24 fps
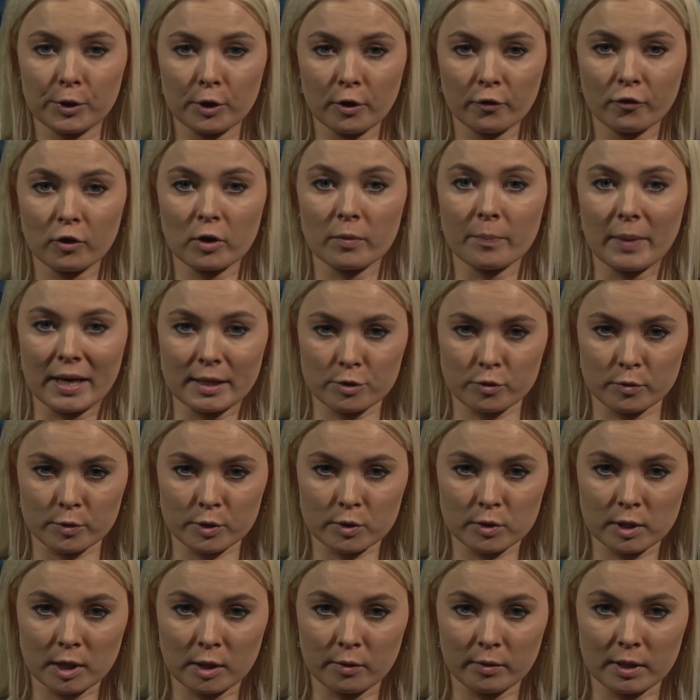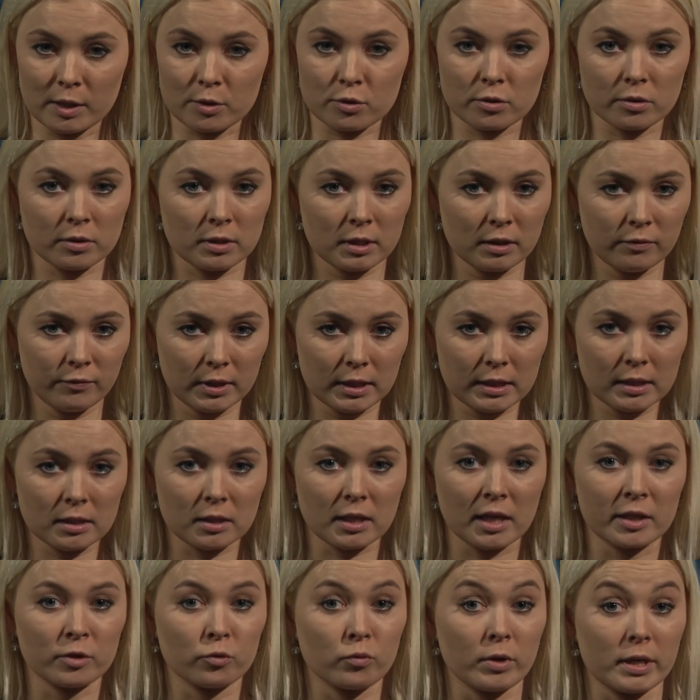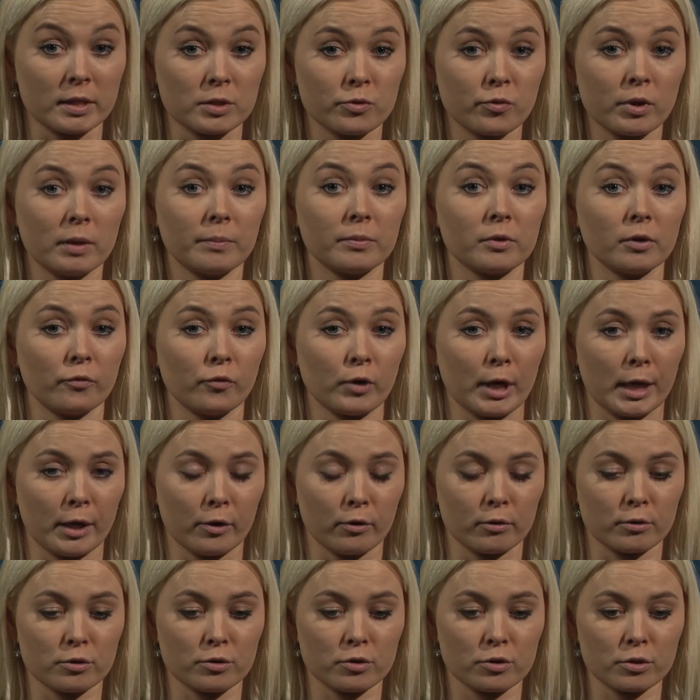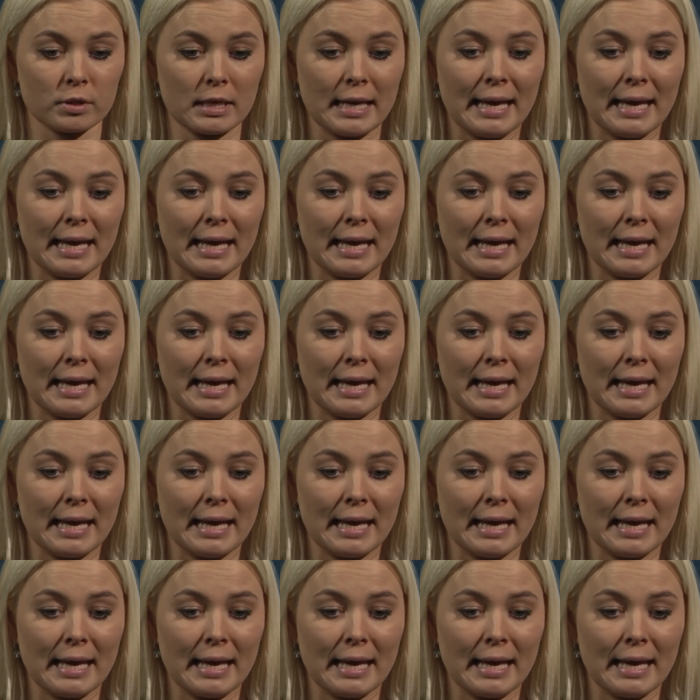of a bachelor's degree certificate and transcript of records.